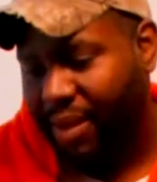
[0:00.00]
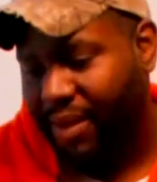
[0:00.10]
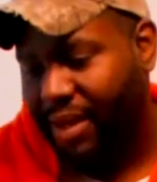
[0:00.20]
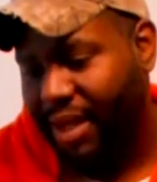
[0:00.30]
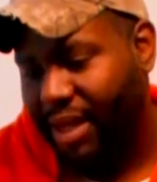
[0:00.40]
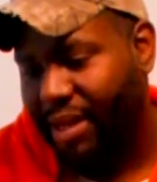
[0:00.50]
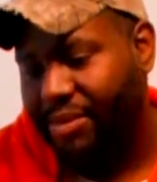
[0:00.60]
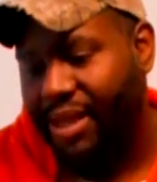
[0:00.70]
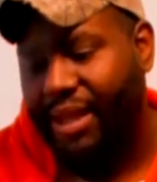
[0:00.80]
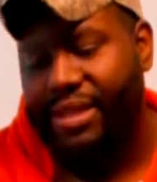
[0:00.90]
probably going to end
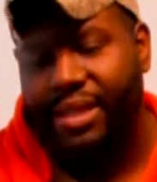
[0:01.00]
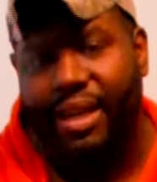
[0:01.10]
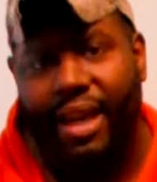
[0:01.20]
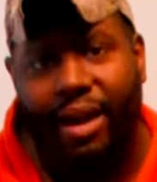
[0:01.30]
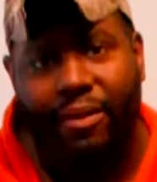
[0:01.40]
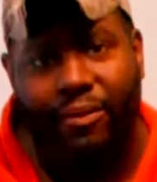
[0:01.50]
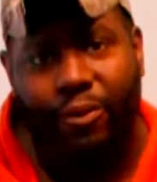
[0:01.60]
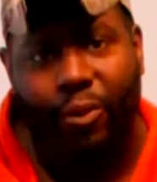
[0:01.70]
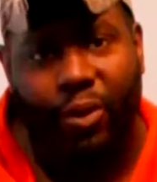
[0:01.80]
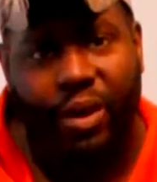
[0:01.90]
up changing it out
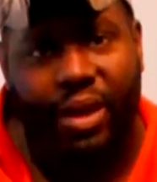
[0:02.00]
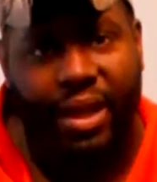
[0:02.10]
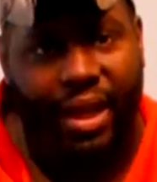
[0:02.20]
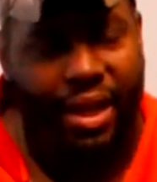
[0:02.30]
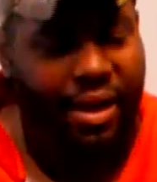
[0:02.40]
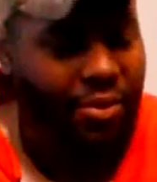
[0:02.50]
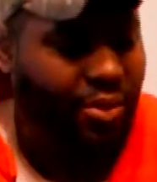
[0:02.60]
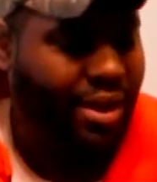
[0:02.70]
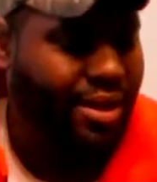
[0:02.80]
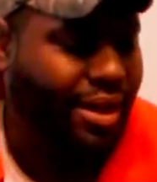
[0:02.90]
for a
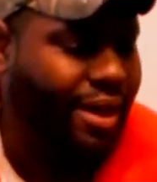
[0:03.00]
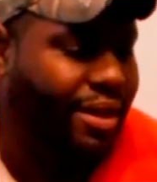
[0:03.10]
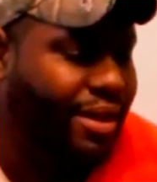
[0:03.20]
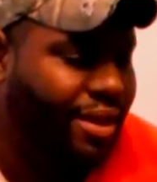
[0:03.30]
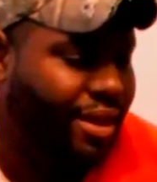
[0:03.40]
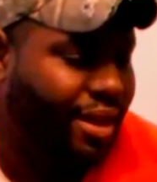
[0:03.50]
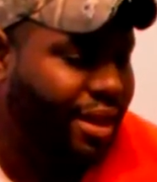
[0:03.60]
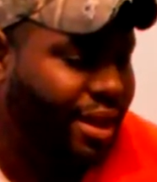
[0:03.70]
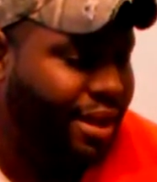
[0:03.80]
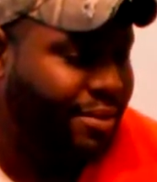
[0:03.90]
red dot.
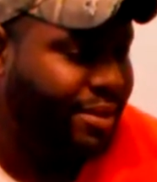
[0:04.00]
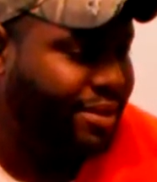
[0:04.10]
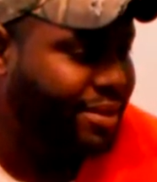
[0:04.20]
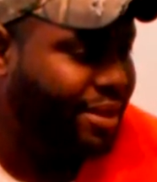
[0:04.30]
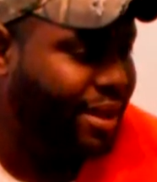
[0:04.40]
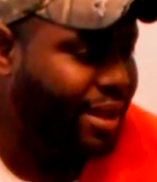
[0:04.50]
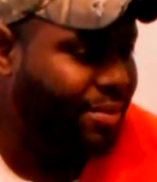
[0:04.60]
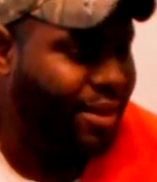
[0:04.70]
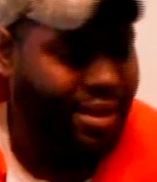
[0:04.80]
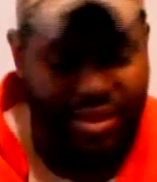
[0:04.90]
I was thinking
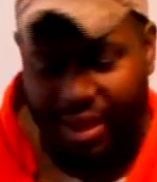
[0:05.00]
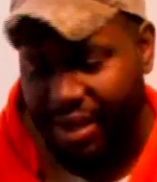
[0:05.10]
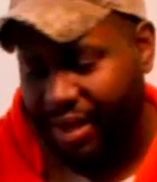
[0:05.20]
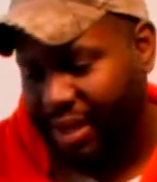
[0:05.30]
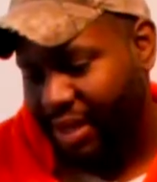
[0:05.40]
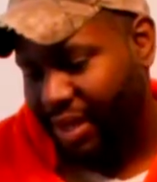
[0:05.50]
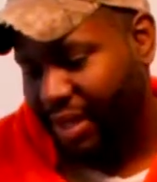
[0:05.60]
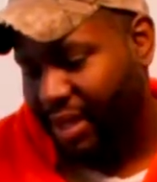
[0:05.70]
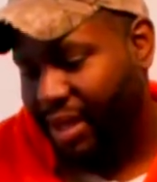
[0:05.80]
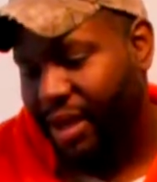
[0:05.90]
about that
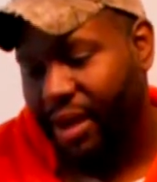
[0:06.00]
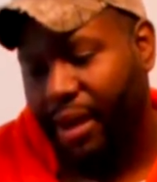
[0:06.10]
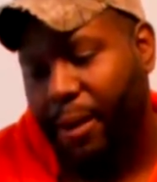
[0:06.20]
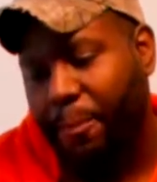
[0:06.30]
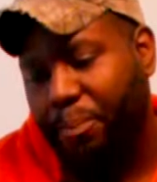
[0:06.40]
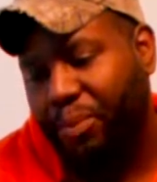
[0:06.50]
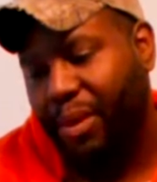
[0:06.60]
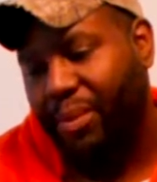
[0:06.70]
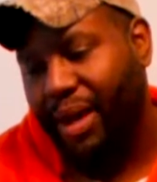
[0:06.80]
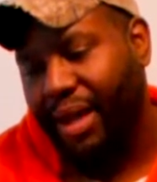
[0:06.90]
lately,
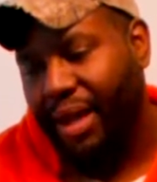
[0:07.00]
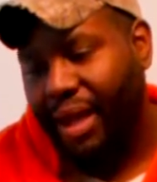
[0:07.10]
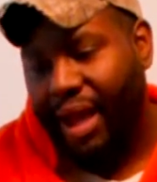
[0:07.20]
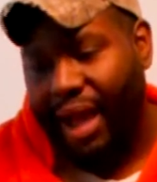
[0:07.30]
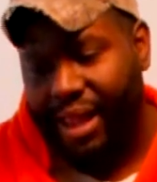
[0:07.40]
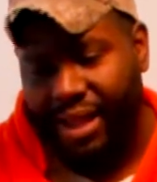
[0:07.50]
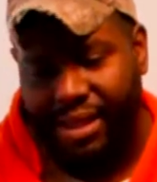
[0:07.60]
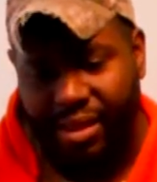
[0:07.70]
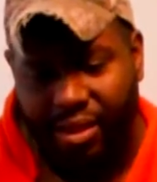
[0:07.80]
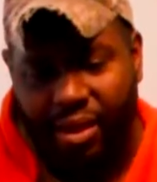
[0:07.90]
but I like
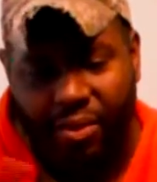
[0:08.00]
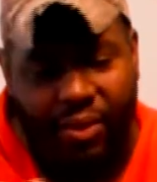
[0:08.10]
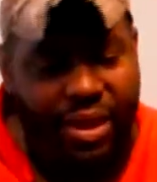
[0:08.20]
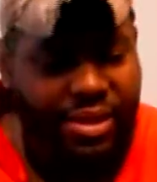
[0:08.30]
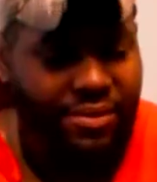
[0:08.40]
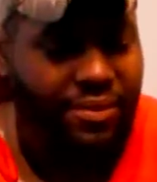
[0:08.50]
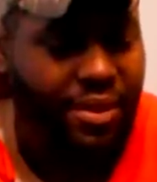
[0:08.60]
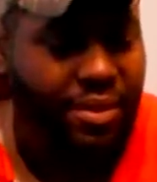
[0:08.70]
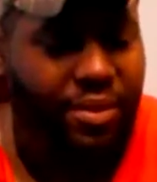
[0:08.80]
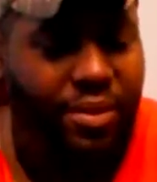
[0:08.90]
the long range
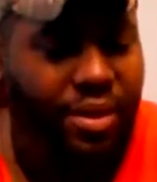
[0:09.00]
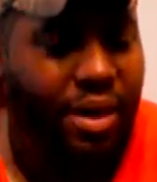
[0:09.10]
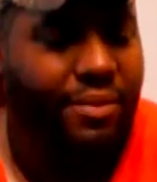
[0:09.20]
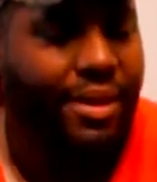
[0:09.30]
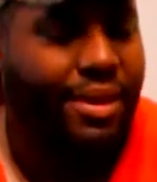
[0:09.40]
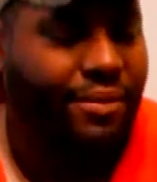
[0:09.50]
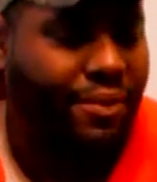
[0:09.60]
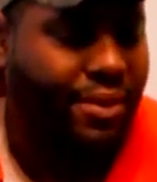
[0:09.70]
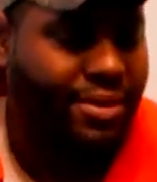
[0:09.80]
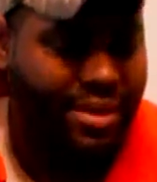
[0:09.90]
view of it
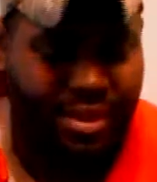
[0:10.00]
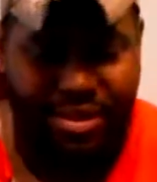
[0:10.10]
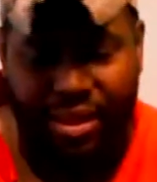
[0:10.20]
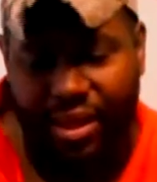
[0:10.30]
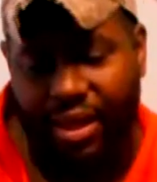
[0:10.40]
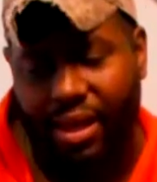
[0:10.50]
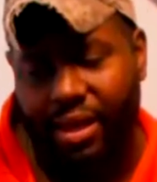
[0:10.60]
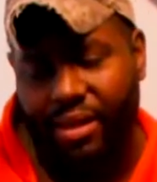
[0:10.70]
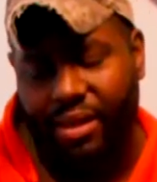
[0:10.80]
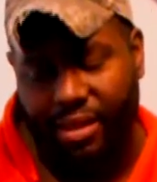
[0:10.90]
versus the
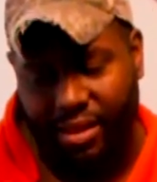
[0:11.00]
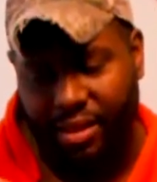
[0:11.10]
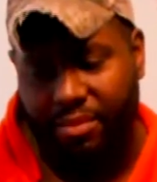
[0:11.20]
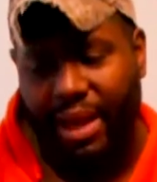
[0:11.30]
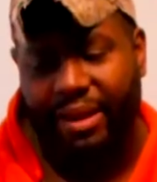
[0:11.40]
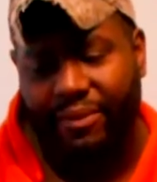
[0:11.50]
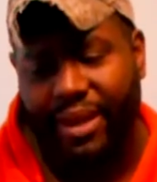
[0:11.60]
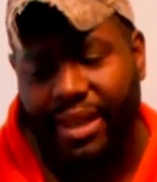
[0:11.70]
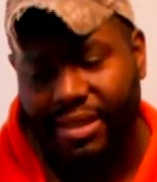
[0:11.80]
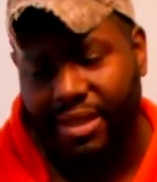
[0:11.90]

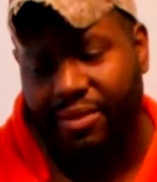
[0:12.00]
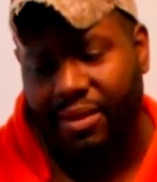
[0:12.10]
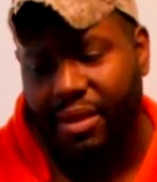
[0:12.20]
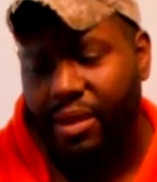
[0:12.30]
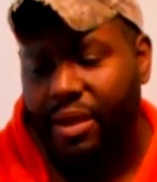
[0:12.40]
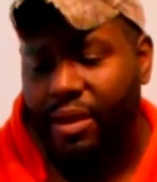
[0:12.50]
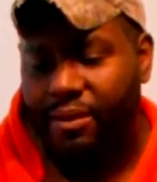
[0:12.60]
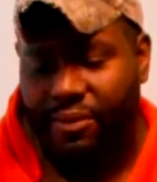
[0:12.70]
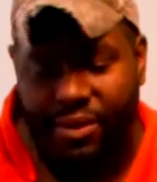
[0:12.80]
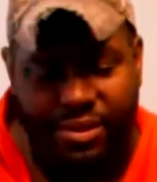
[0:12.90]
magnification of it
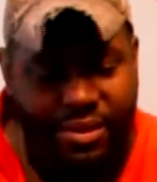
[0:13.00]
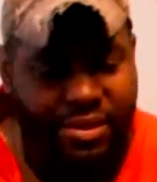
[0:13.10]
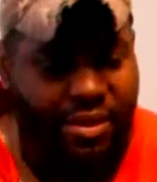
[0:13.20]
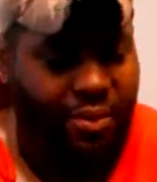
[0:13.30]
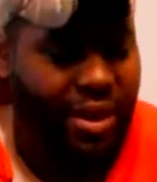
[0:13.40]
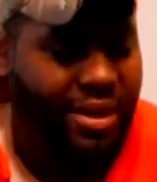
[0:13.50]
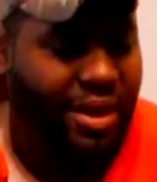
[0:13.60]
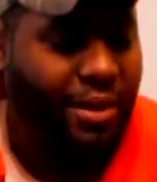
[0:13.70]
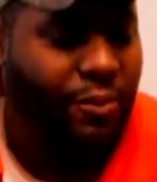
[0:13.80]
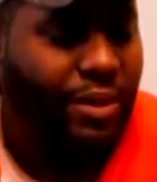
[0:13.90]
versus the red dot,